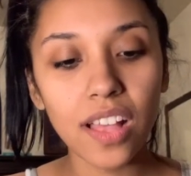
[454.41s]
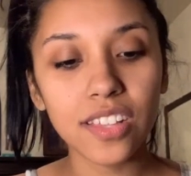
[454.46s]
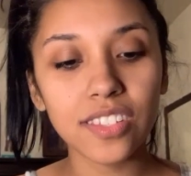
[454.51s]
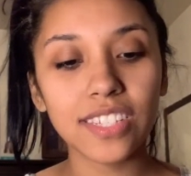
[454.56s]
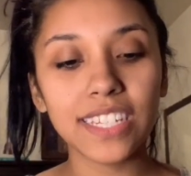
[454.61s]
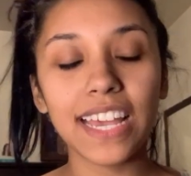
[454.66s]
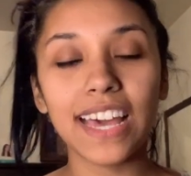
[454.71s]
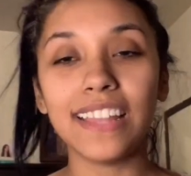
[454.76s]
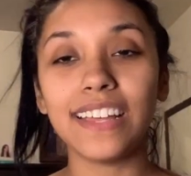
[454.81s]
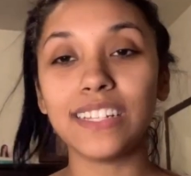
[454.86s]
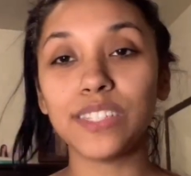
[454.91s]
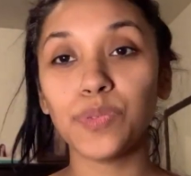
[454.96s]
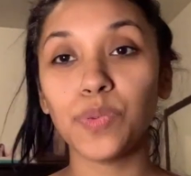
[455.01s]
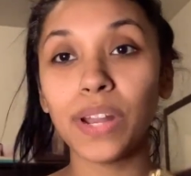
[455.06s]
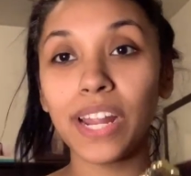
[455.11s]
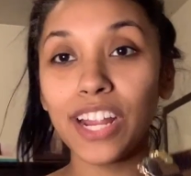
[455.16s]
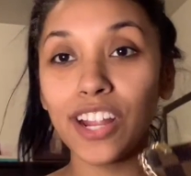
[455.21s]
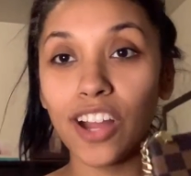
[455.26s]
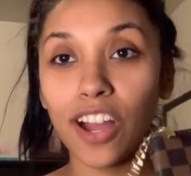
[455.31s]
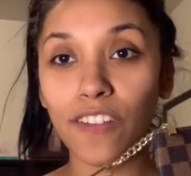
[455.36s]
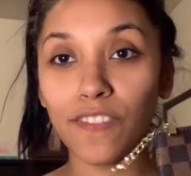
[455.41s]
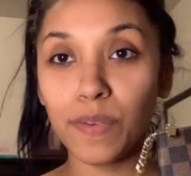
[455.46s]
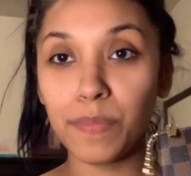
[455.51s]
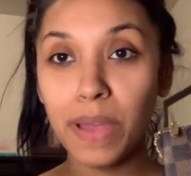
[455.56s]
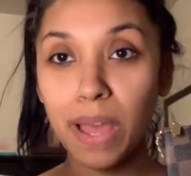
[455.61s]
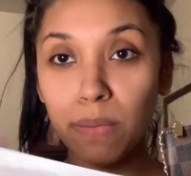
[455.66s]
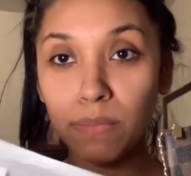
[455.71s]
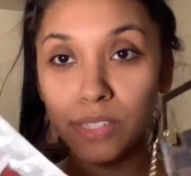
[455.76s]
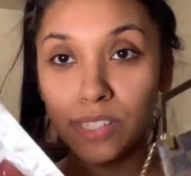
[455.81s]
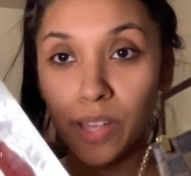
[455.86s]
So yeah, that's what I got from
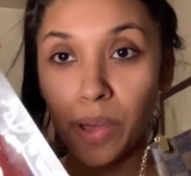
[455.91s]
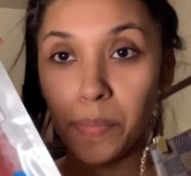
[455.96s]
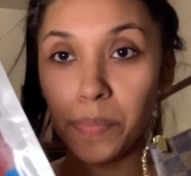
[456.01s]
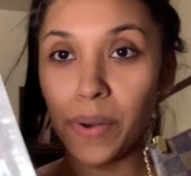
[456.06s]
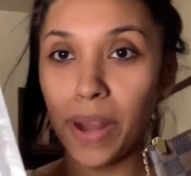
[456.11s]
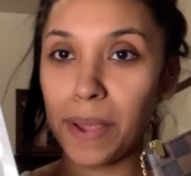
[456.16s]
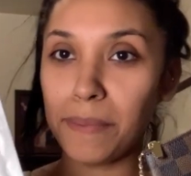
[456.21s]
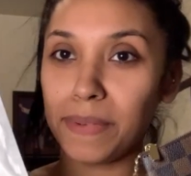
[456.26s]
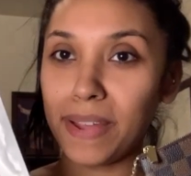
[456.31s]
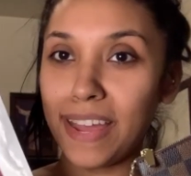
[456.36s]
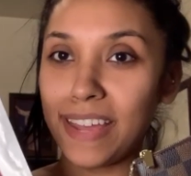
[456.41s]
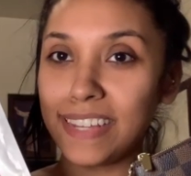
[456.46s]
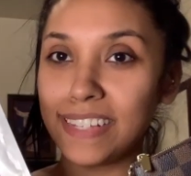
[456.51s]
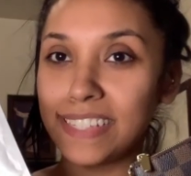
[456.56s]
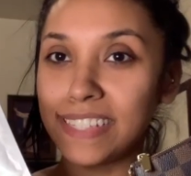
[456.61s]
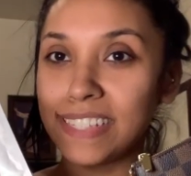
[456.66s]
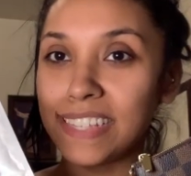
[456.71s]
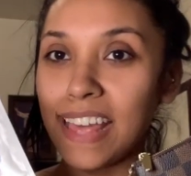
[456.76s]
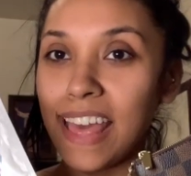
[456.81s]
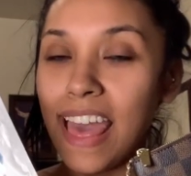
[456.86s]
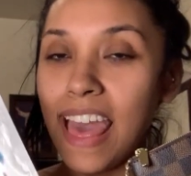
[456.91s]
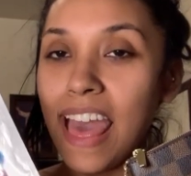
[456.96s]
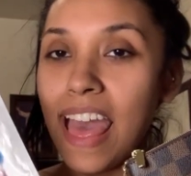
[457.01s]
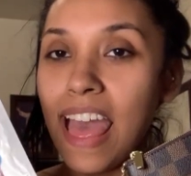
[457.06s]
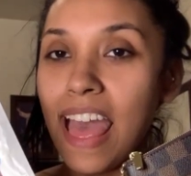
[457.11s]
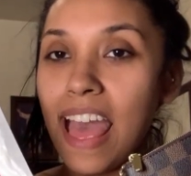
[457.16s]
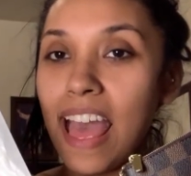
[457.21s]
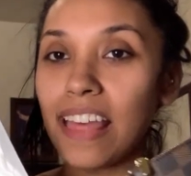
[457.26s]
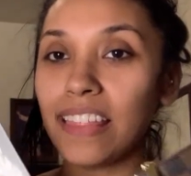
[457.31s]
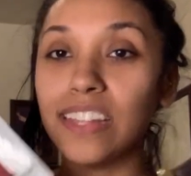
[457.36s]
Amazon Prime, guys.
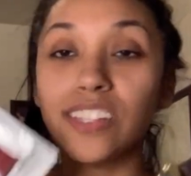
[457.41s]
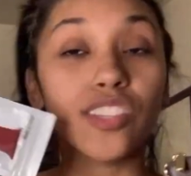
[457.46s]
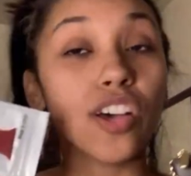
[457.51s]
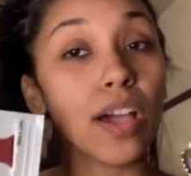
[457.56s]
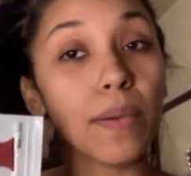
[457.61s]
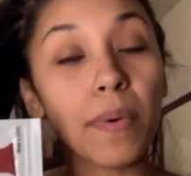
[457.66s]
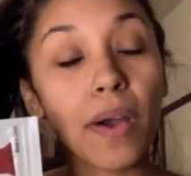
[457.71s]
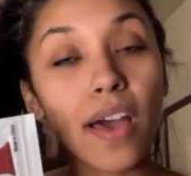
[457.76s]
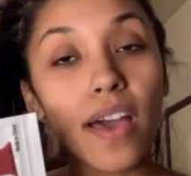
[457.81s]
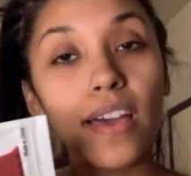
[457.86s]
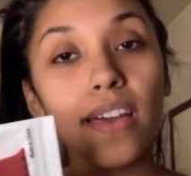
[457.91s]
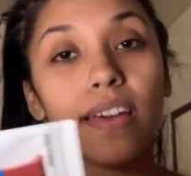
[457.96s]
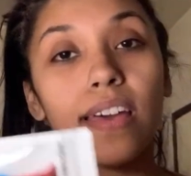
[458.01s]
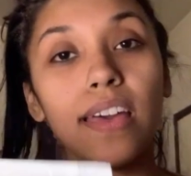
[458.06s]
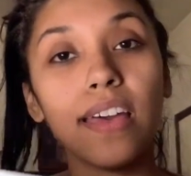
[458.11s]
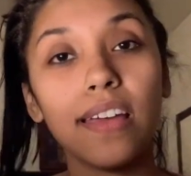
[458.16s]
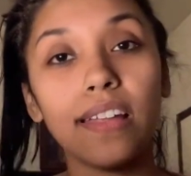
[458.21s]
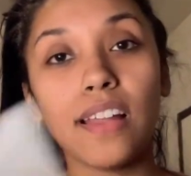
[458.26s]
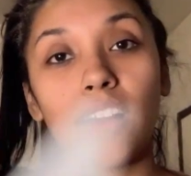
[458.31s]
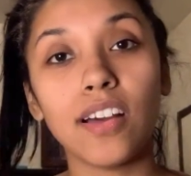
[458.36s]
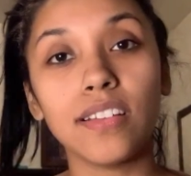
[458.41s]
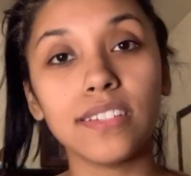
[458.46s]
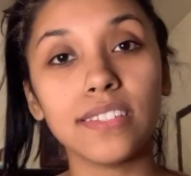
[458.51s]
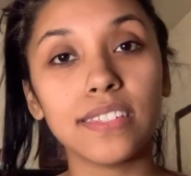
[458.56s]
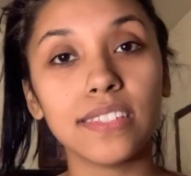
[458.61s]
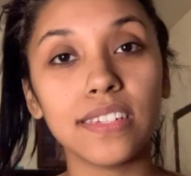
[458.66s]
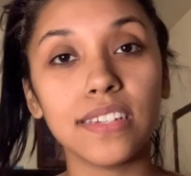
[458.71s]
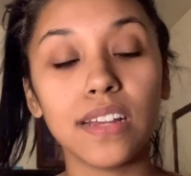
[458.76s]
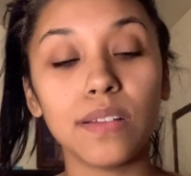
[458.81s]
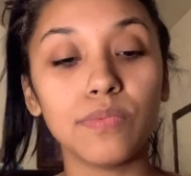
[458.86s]
That's all I bought, and
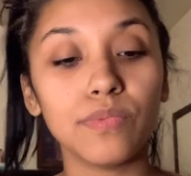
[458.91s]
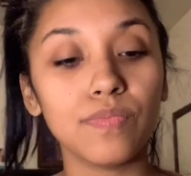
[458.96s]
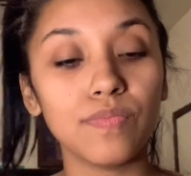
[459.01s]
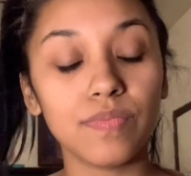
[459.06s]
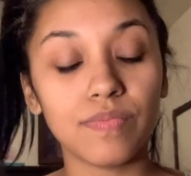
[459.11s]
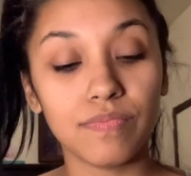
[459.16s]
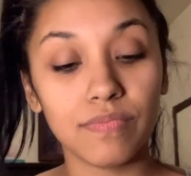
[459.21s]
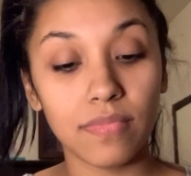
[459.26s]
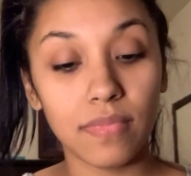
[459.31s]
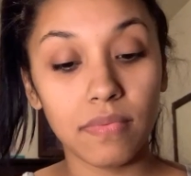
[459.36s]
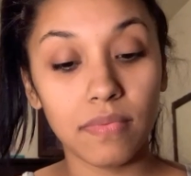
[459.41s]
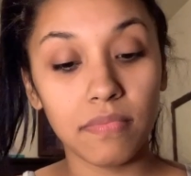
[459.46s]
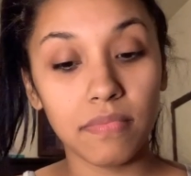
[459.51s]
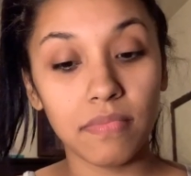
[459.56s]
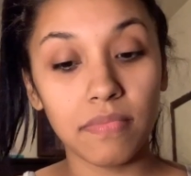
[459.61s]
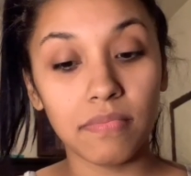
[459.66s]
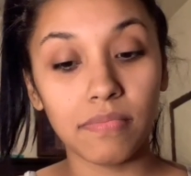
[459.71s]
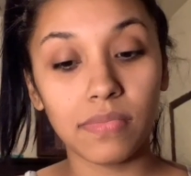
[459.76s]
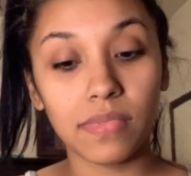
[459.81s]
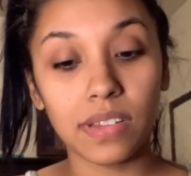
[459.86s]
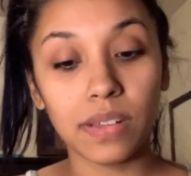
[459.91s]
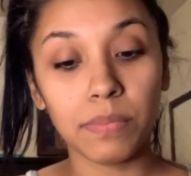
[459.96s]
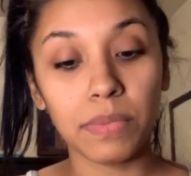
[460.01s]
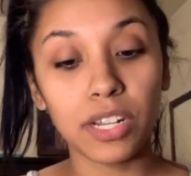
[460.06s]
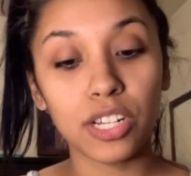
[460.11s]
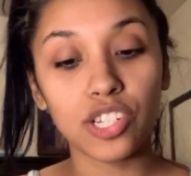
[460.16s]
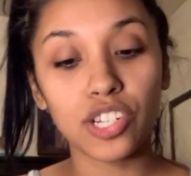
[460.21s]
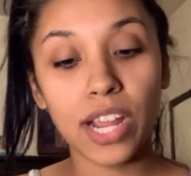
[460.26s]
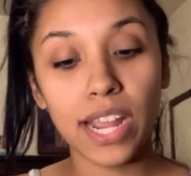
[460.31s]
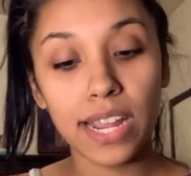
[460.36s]
honestly, I'm
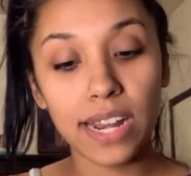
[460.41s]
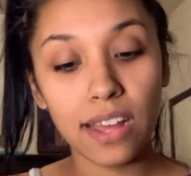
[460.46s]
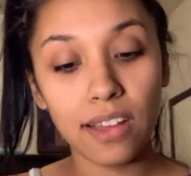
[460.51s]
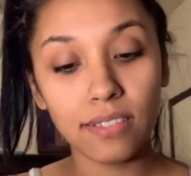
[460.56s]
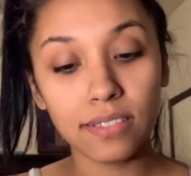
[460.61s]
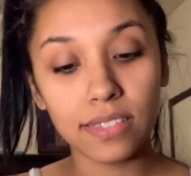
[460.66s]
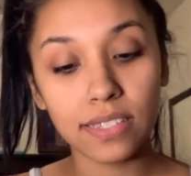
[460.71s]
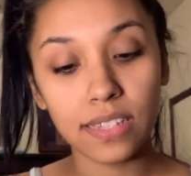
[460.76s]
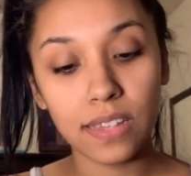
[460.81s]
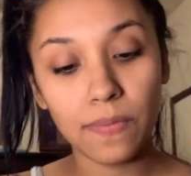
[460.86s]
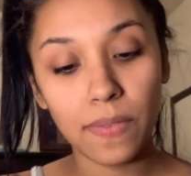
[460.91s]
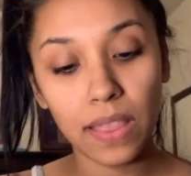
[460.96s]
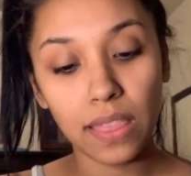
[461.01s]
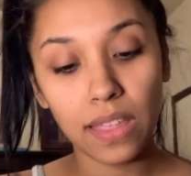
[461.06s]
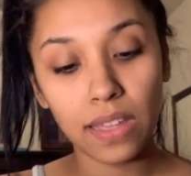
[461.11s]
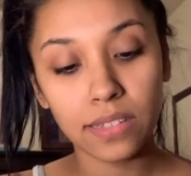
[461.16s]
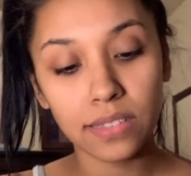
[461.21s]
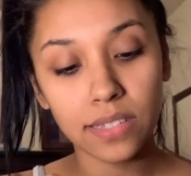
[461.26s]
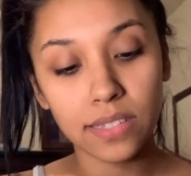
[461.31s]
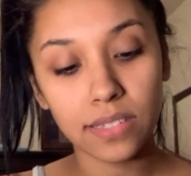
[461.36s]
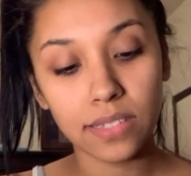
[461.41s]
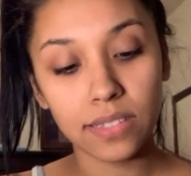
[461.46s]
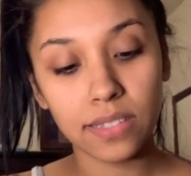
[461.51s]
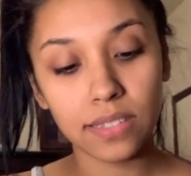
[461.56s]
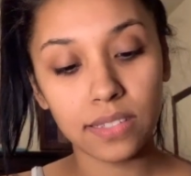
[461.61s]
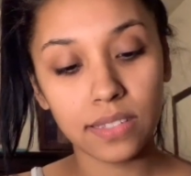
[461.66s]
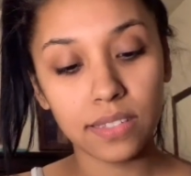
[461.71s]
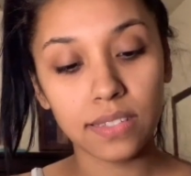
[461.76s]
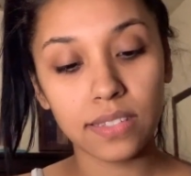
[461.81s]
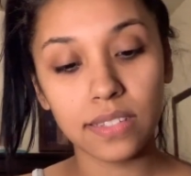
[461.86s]
gonna try it out and see if I like this.